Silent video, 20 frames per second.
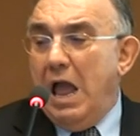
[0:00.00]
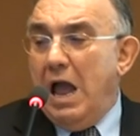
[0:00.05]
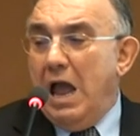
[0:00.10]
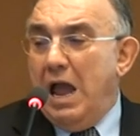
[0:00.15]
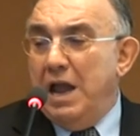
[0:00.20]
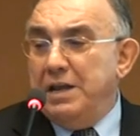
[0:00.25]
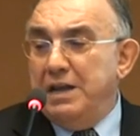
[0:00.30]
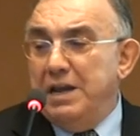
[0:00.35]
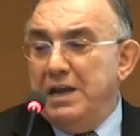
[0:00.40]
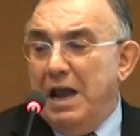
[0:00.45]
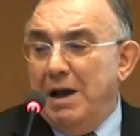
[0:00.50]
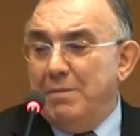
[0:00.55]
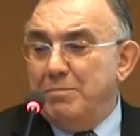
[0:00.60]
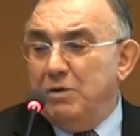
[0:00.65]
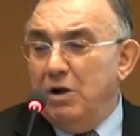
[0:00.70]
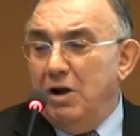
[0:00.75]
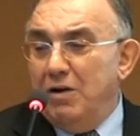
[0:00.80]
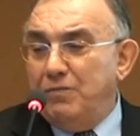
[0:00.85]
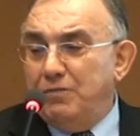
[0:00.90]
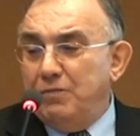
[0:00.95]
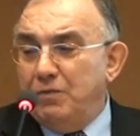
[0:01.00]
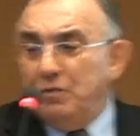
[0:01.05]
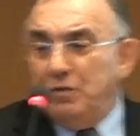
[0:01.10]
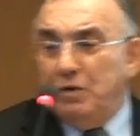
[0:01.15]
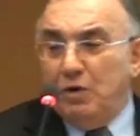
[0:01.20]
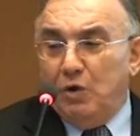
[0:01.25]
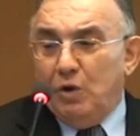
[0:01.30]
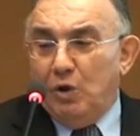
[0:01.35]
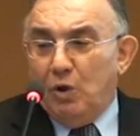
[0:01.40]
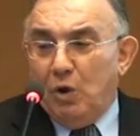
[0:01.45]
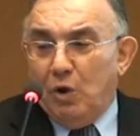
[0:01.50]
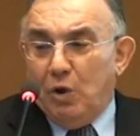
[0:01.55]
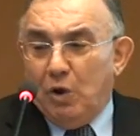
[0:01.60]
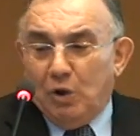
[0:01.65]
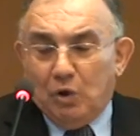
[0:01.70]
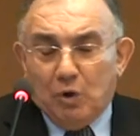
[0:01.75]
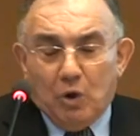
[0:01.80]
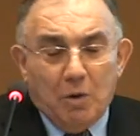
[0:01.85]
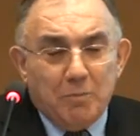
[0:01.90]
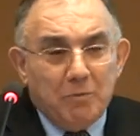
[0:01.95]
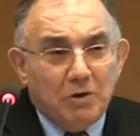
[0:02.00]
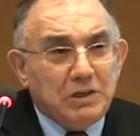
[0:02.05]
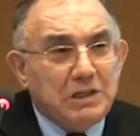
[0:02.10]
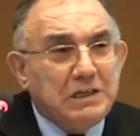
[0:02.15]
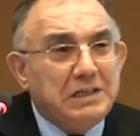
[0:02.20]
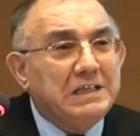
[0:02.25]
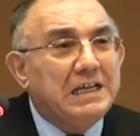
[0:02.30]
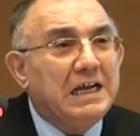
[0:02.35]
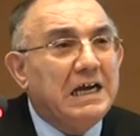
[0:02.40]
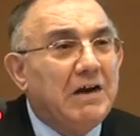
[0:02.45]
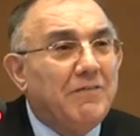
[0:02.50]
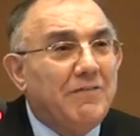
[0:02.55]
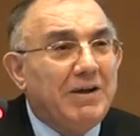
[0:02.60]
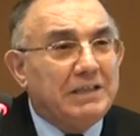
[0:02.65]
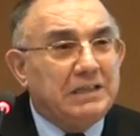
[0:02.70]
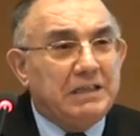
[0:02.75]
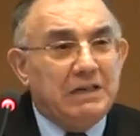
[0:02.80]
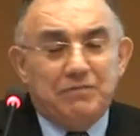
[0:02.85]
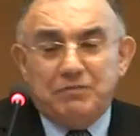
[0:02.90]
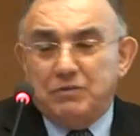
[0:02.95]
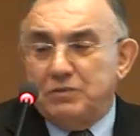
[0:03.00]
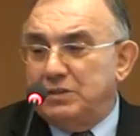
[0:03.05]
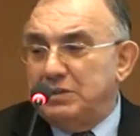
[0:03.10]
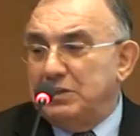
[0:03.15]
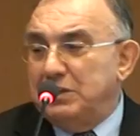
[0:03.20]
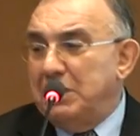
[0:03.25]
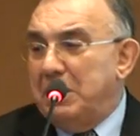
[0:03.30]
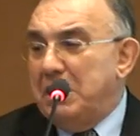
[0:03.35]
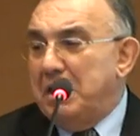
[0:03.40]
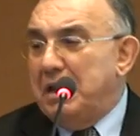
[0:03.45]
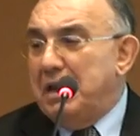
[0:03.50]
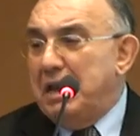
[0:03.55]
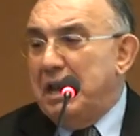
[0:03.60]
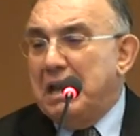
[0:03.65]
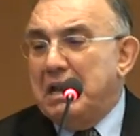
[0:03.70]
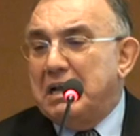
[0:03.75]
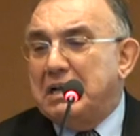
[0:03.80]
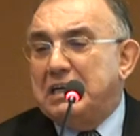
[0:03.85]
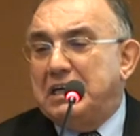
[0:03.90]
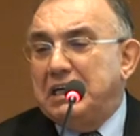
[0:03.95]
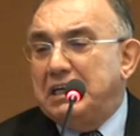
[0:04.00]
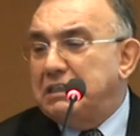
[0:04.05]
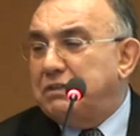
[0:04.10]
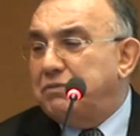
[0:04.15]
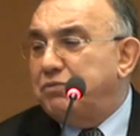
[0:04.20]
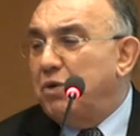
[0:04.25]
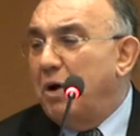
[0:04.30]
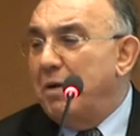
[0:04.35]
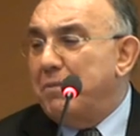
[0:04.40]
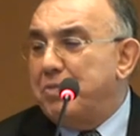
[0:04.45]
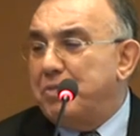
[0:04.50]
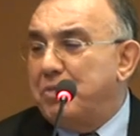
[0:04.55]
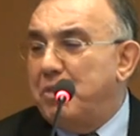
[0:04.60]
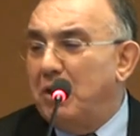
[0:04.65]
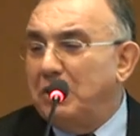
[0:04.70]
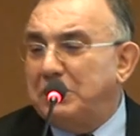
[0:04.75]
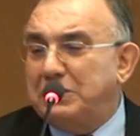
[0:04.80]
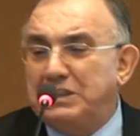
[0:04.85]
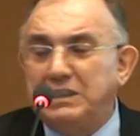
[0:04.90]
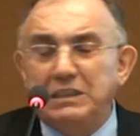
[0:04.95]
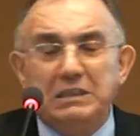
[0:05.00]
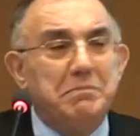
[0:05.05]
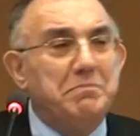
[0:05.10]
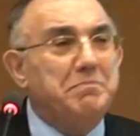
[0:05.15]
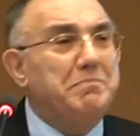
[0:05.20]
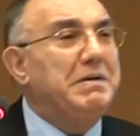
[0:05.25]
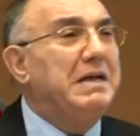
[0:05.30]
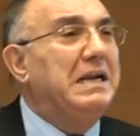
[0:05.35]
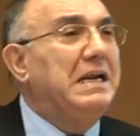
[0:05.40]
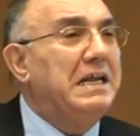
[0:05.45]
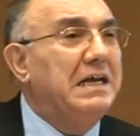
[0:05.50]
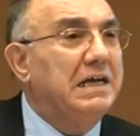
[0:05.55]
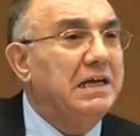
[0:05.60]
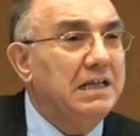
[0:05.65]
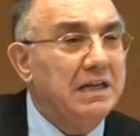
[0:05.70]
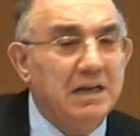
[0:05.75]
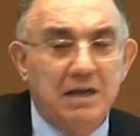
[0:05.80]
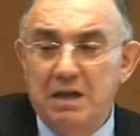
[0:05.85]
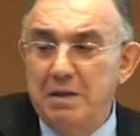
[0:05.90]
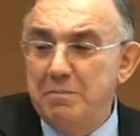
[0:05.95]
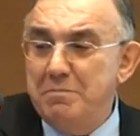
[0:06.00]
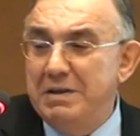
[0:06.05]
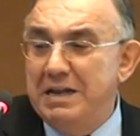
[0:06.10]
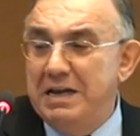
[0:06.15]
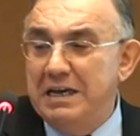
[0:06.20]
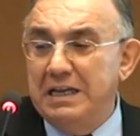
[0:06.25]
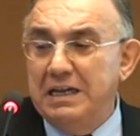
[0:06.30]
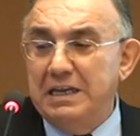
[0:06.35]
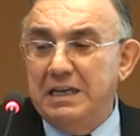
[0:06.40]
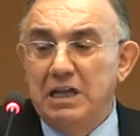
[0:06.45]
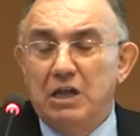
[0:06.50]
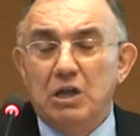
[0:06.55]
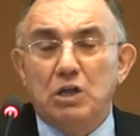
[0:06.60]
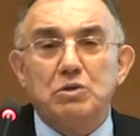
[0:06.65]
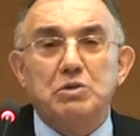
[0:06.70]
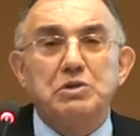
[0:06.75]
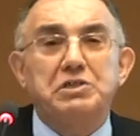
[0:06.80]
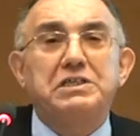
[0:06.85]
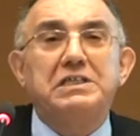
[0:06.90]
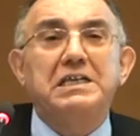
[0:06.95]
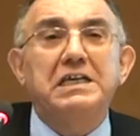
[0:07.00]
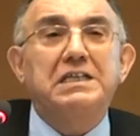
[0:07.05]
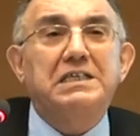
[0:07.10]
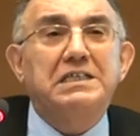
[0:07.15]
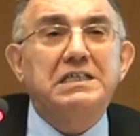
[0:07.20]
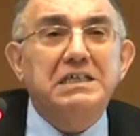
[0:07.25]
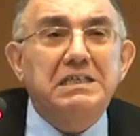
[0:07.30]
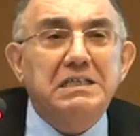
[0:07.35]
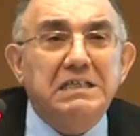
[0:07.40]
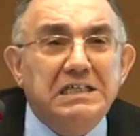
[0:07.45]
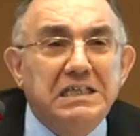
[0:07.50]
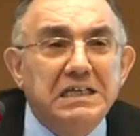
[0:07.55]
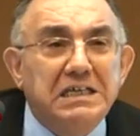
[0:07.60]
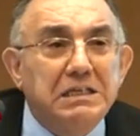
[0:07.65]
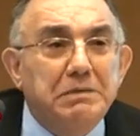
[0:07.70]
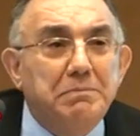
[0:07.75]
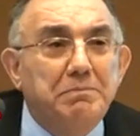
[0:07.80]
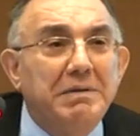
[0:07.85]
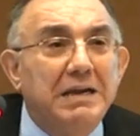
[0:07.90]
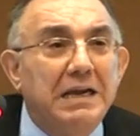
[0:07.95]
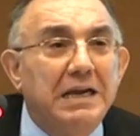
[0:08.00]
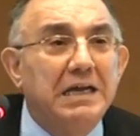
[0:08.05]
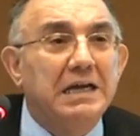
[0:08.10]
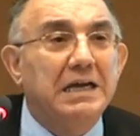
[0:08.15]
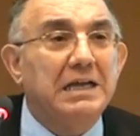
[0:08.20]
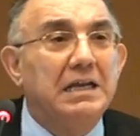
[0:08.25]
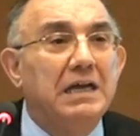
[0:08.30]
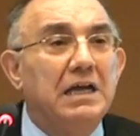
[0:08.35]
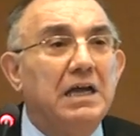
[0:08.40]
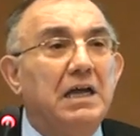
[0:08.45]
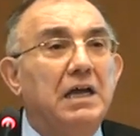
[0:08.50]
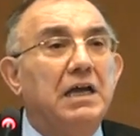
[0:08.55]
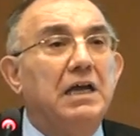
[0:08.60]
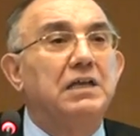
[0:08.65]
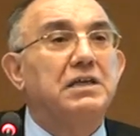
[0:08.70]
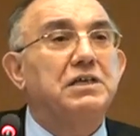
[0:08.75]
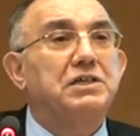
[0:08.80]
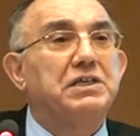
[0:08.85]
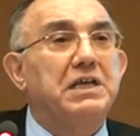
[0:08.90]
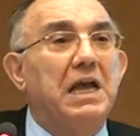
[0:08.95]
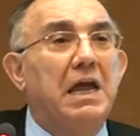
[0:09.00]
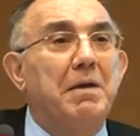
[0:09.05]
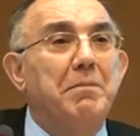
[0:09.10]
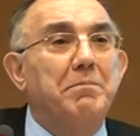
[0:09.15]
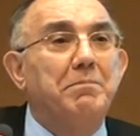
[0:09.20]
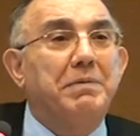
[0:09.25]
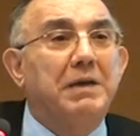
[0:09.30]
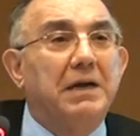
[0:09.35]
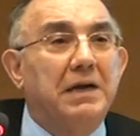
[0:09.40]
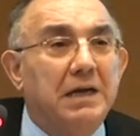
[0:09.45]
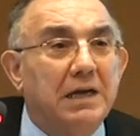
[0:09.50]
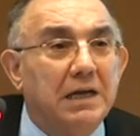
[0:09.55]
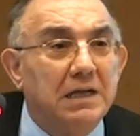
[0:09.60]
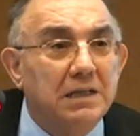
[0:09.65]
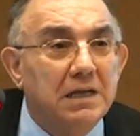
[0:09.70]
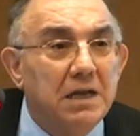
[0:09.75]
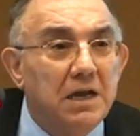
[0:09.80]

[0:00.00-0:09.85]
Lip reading: And the number of commodity derivatives increased from 13 million to 66 billion in the same period.